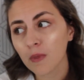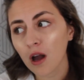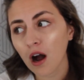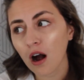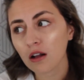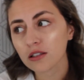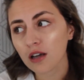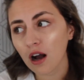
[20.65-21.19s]

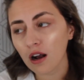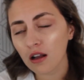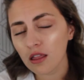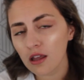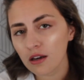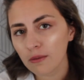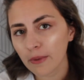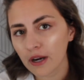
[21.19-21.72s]
I'll talk a
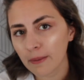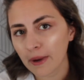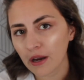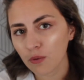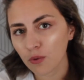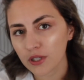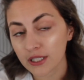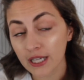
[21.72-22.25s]
little bit
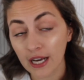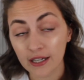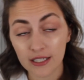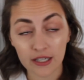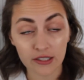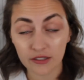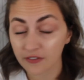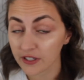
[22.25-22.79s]
about what
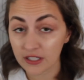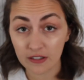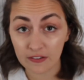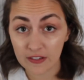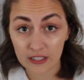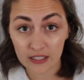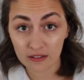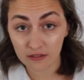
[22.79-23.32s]
tactile
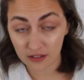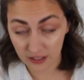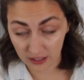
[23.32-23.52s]
defensiveness